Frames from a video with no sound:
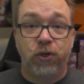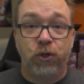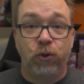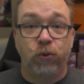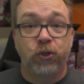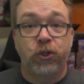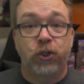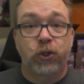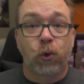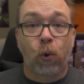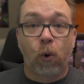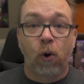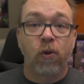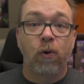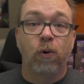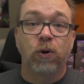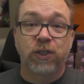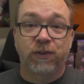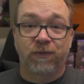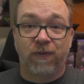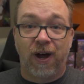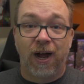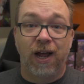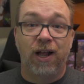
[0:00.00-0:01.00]
to store
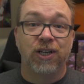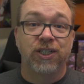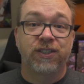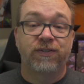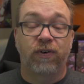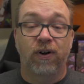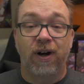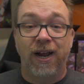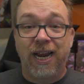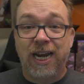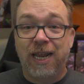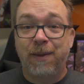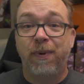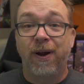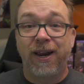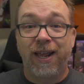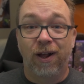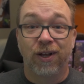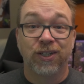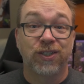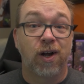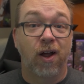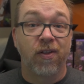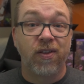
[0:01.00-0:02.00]
those files for anybody
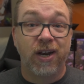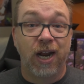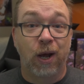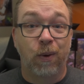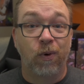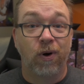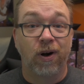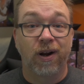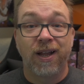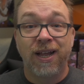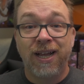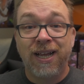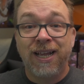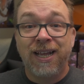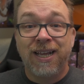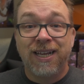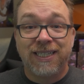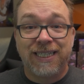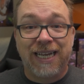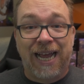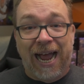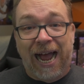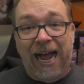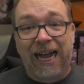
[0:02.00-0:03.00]
else on the network
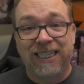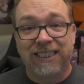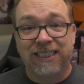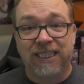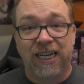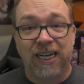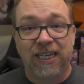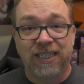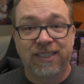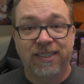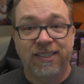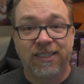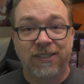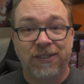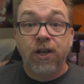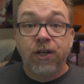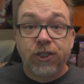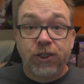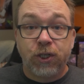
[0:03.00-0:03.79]
to access.